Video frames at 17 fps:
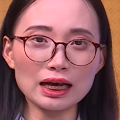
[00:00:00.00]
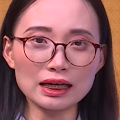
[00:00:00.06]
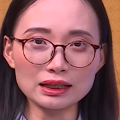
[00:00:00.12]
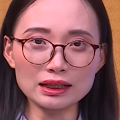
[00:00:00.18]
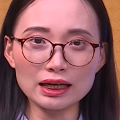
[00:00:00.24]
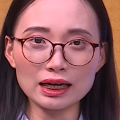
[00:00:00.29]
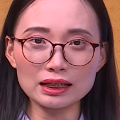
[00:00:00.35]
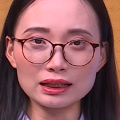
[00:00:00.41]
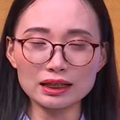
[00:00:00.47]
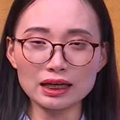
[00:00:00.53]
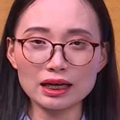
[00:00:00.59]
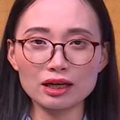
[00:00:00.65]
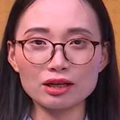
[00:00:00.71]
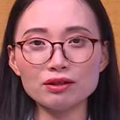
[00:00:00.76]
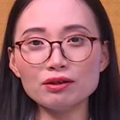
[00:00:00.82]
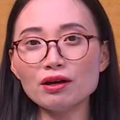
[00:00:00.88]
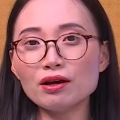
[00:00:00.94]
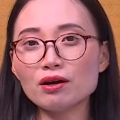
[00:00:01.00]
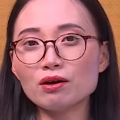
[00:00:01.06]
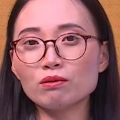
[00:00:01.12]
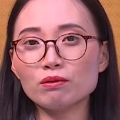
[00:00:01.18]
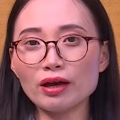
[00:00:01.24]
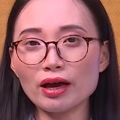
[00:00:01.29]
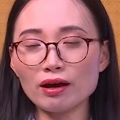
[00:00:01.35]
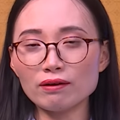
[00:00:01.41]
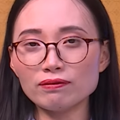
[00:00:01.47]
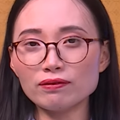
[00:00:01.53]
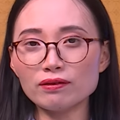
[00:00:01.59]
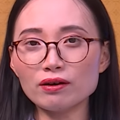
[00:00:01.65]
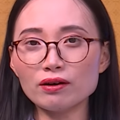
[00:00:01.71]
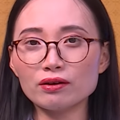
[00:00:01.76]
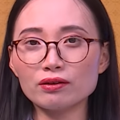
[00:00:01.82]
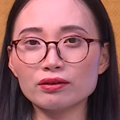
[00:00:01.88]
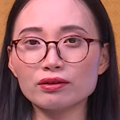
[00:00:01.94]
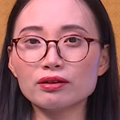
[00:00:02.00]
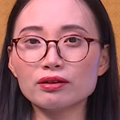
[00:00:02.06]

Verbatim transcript: last lesson we have learned